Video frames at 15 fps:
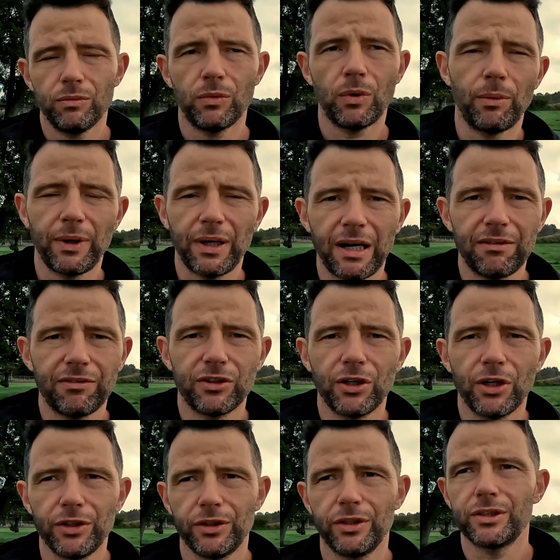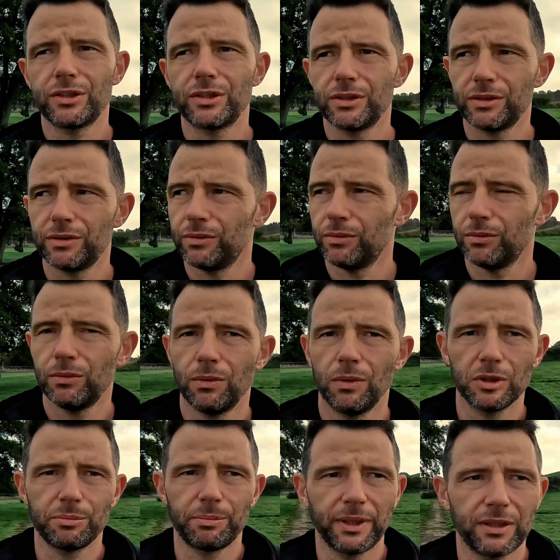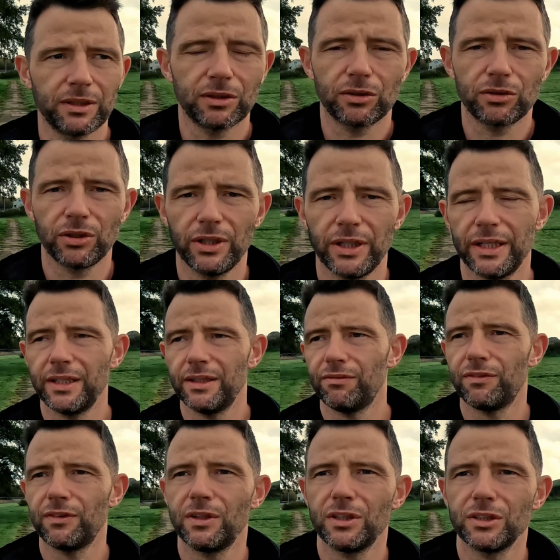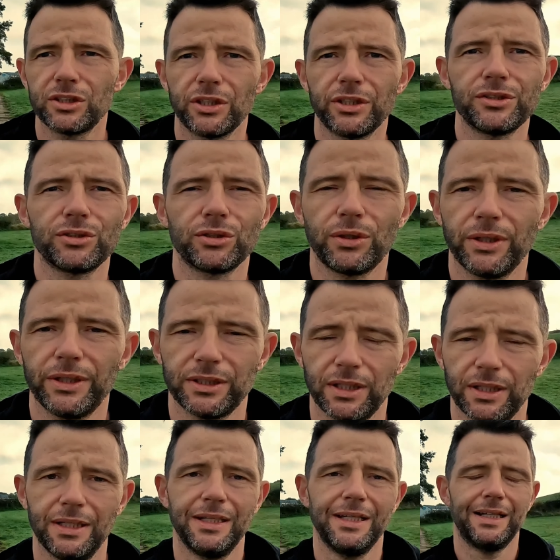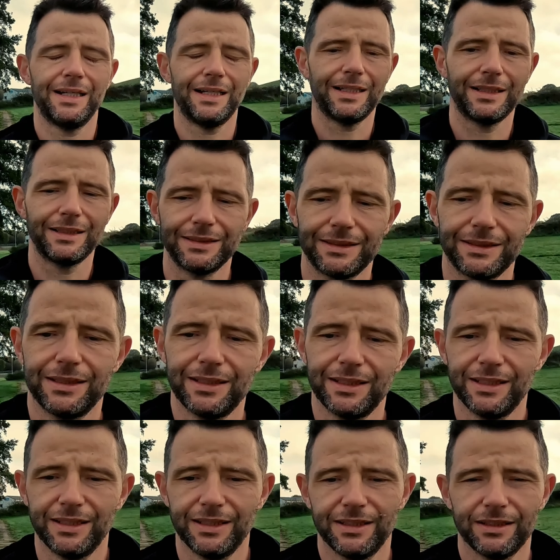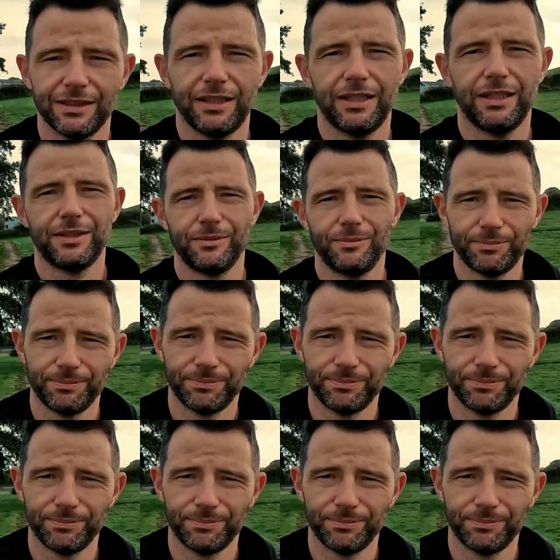what we have around us, what's been created for us to enjoy. And yeah,